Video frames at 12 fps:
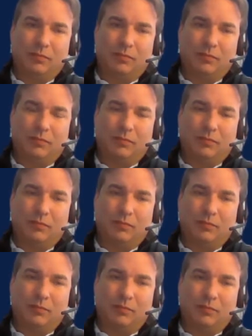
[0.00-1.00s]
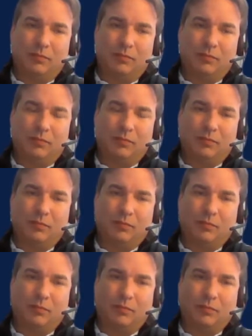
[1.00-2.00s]

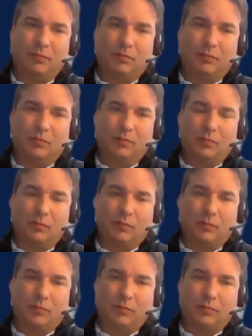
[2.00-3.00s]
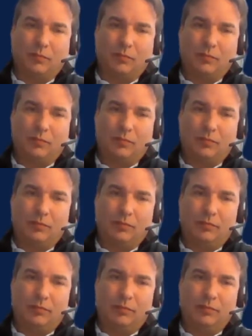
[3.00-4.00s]

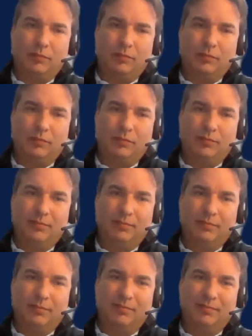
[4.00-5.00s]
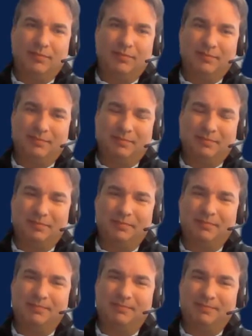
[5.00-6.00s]

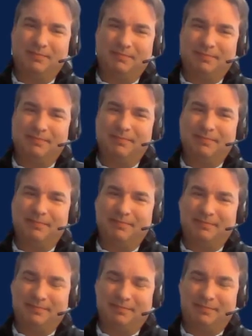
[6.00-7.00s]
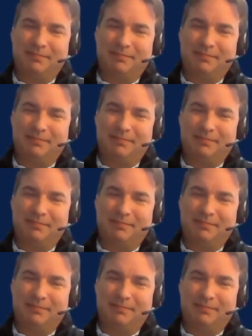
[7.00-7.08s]
(silent)